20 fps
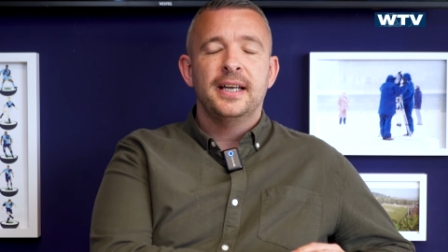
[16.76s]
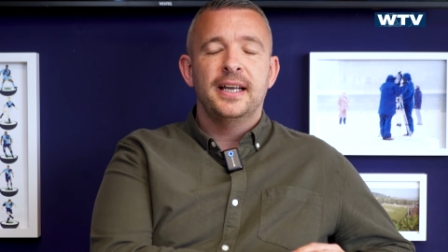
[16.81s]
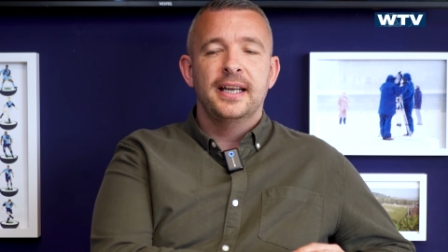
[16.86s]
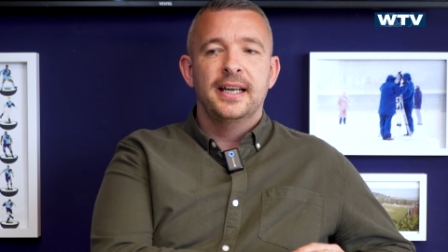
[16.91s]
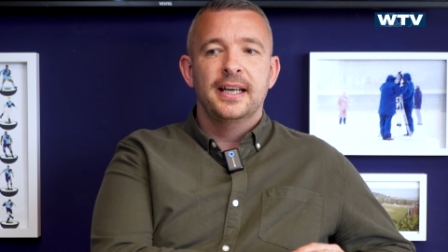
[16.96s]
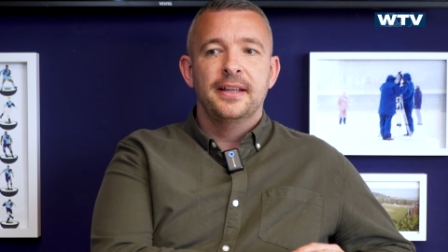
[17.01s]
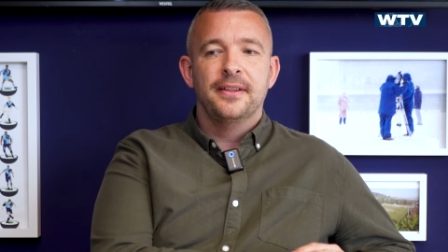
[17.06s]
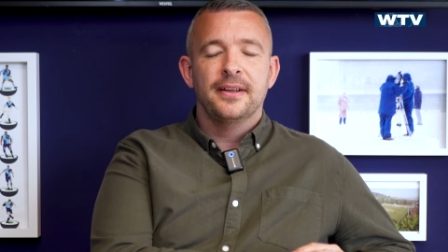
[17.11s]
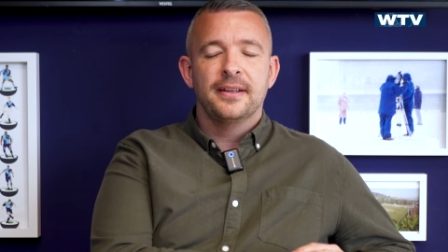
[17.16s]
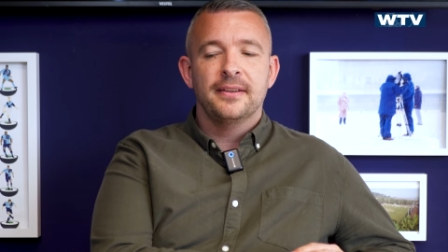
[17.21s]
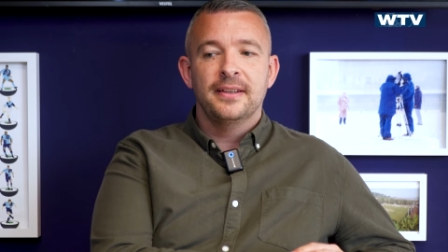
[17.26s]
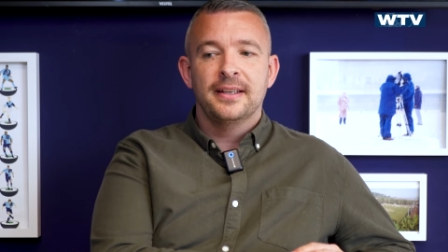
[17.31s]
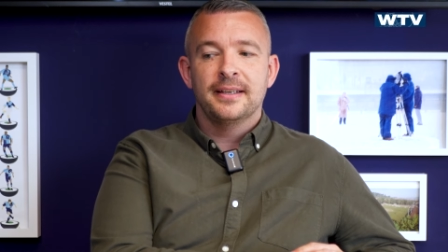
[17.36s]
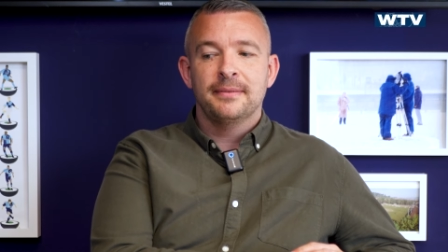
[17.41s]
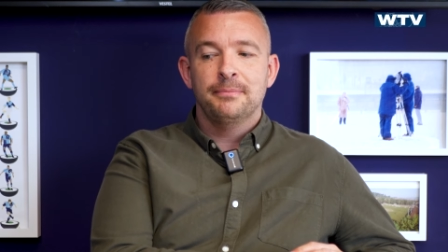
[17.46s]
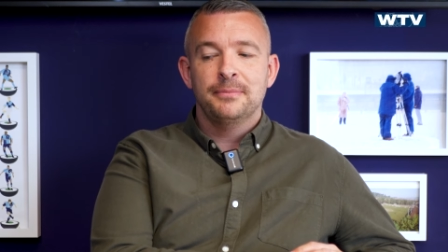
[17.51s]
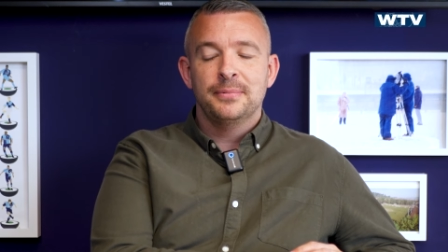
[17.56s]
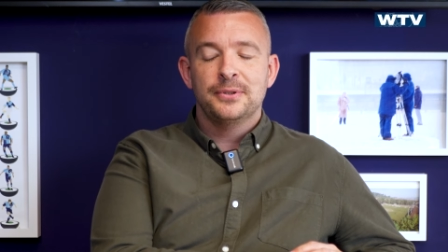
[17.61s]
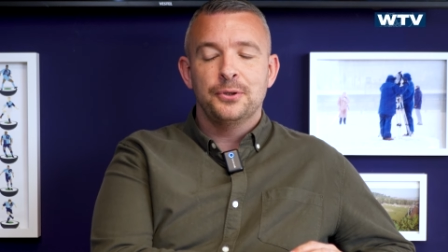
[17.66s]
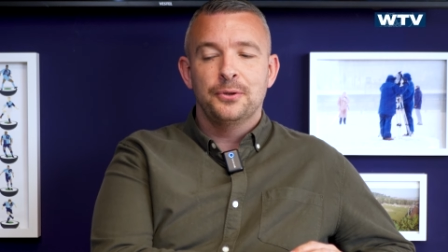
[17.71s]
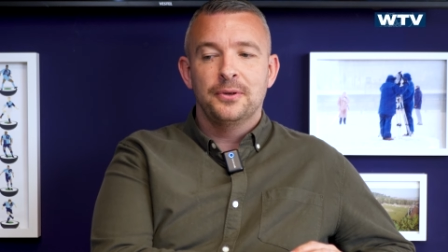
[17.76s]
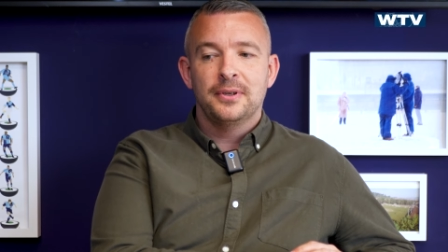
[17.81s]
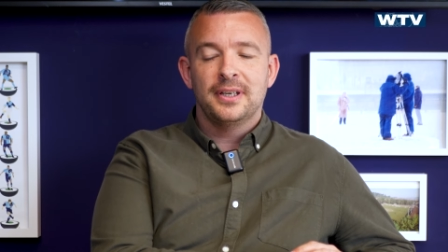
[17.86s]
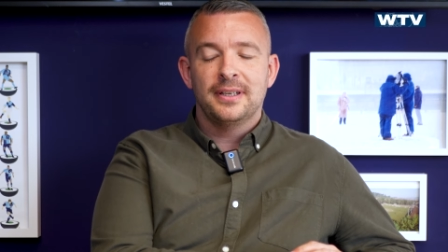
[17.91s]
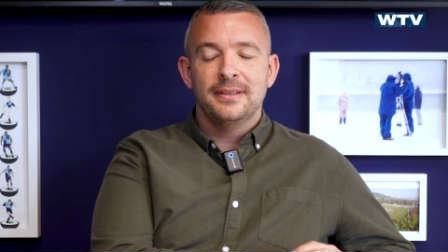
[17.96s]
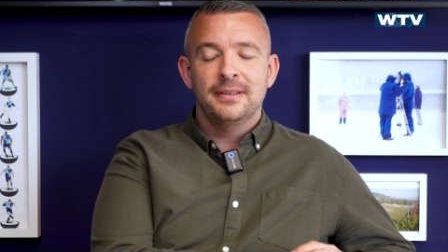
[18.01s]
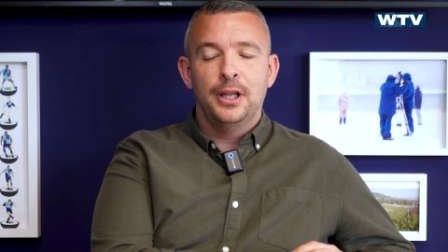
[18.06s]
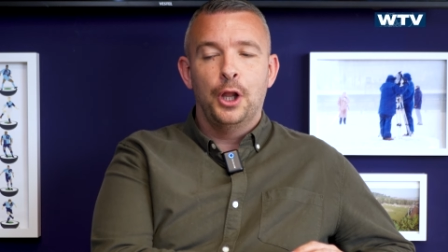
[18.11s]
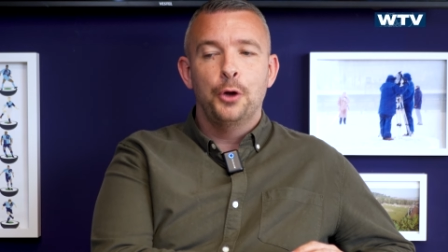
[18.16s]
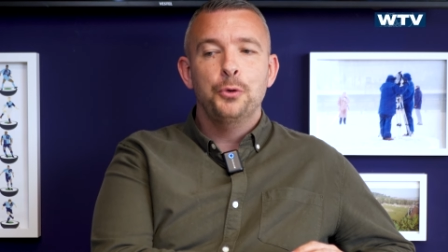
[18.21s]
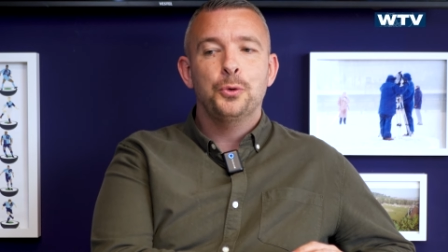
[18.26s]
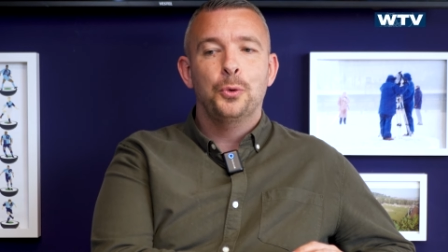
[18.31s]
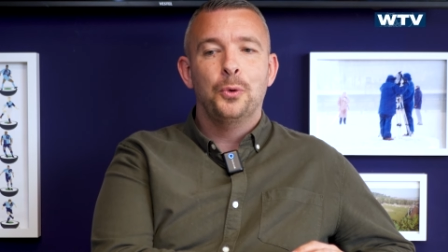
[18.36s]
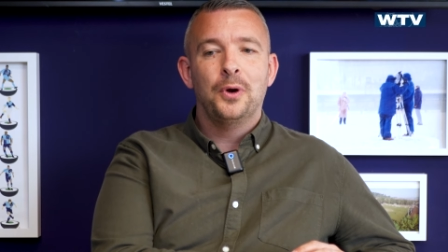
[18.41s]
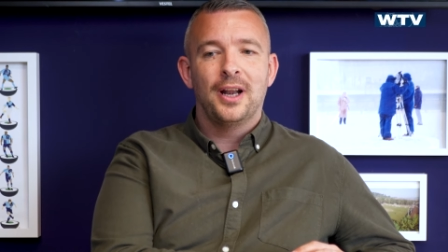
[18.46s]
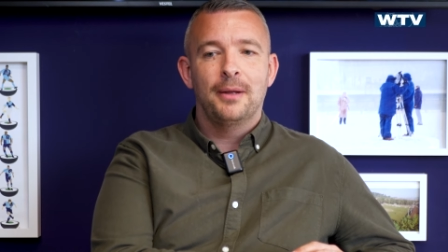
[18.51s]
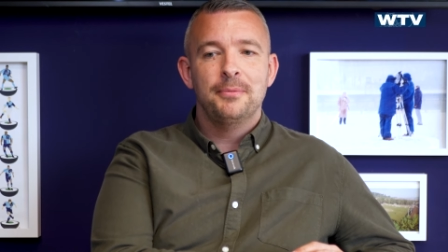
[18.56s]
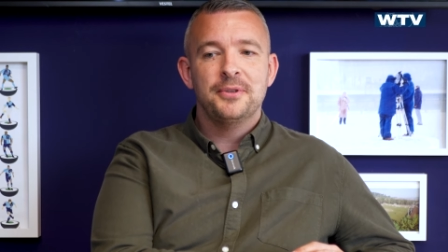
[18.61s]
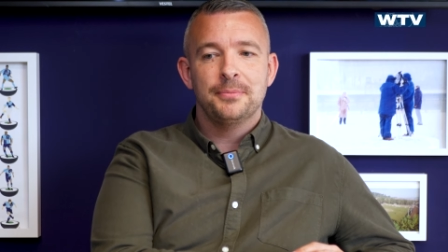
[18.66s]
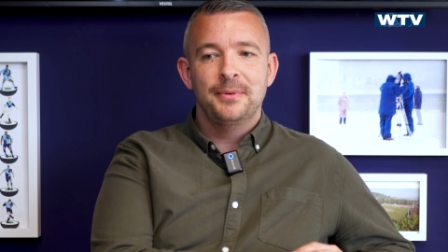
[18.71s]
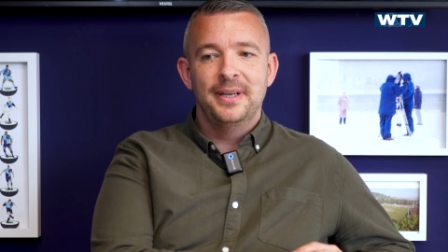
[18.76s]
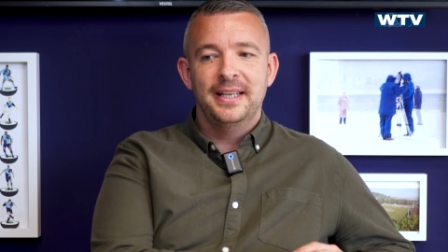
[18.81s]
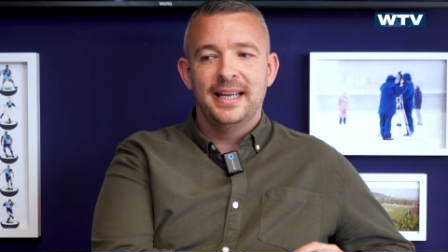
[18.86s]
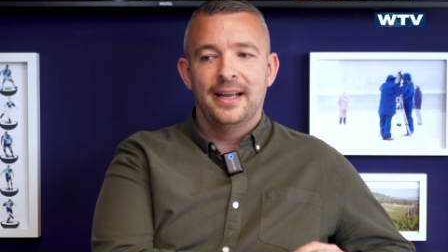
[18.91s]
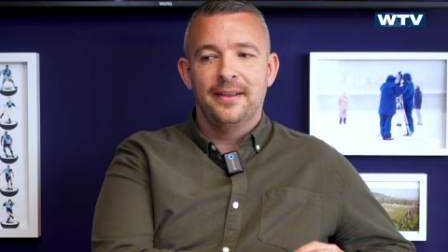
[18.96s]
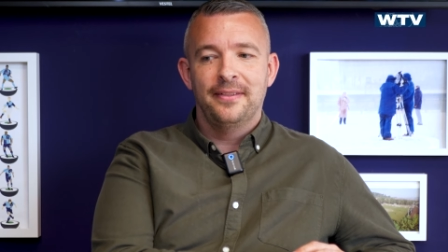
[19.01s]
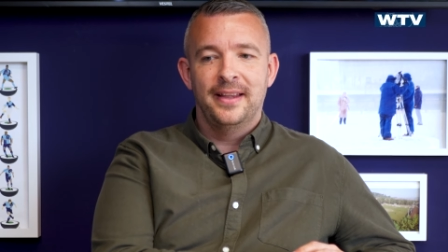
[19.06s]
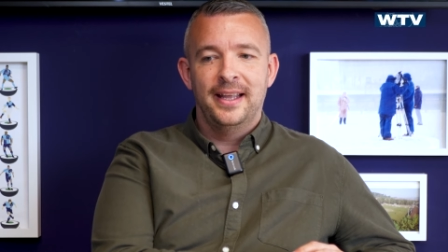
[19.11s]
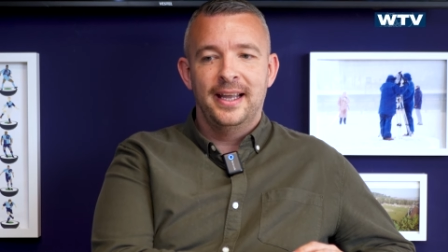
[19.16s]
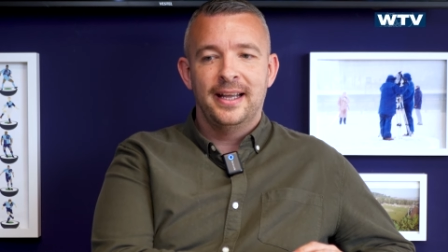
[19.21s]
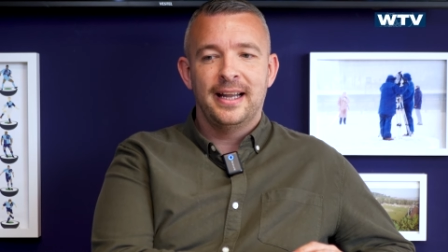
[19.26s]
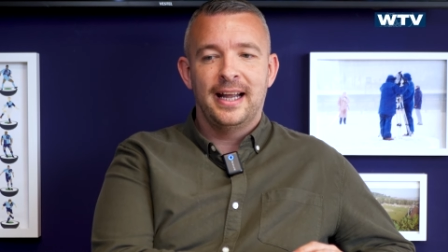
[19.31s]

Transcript: uh, the, the, sort of local club to me down there,